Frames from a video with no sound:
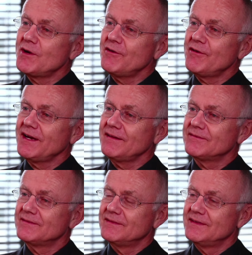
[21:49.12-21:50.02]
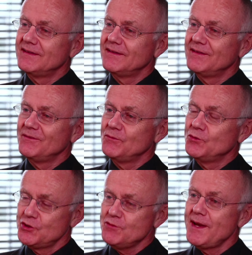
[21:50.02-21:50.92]
wondering,
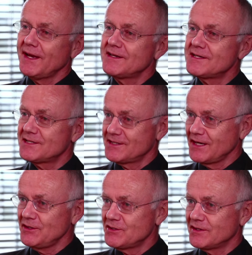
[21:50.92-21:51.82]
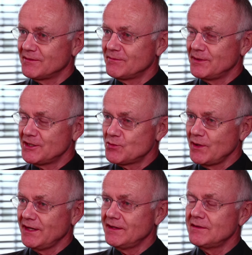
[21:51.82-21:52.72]
would you make a distinction
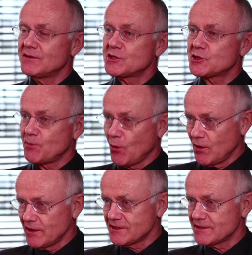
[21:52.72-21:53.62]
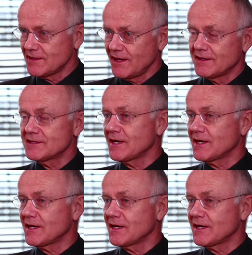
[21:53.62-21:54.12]
between sports and